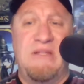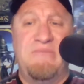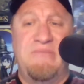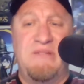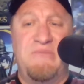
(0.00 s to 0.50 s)

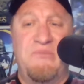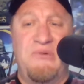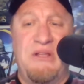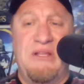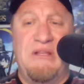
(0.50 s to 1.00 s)
it's
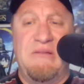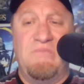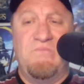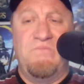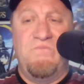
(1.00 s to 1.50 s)
pretty
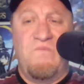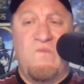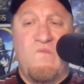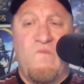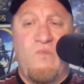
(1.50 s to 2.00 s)

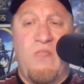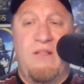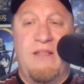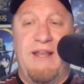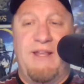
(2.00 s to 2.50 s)

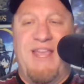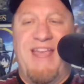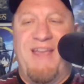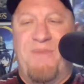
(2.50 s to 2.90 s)
lady.